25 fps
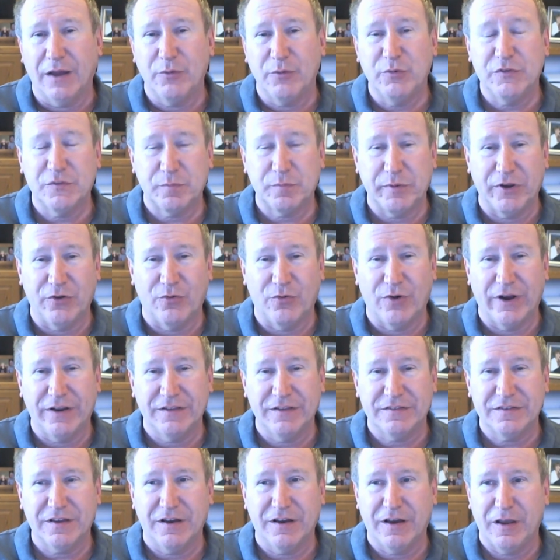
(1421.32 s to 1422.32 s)
would spend a lot
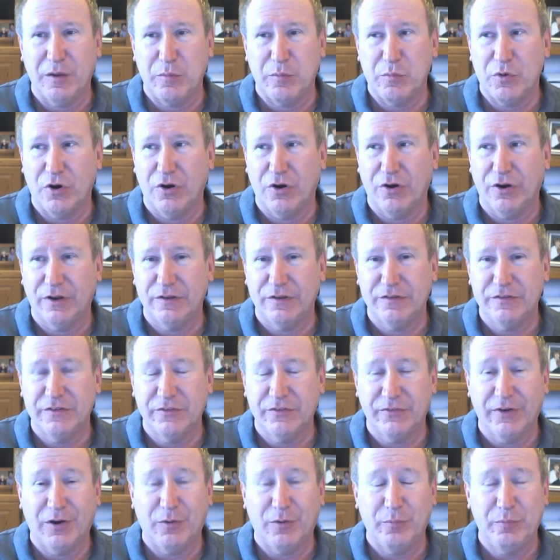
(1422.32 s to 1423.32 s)
of time on
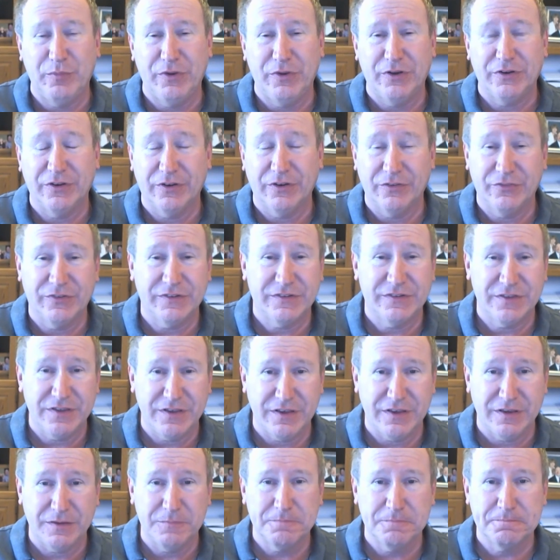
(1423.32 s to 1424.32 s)
development of the
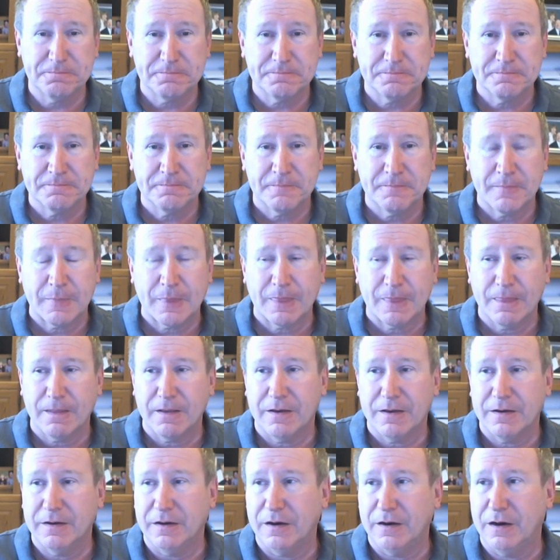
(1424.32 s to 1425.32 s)
team.
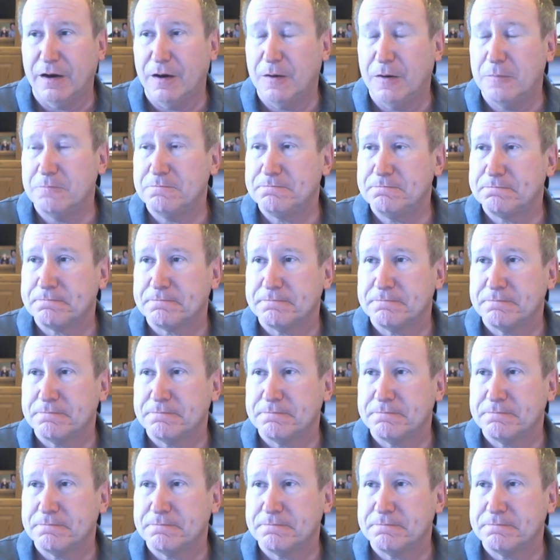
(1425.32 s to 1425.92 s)
I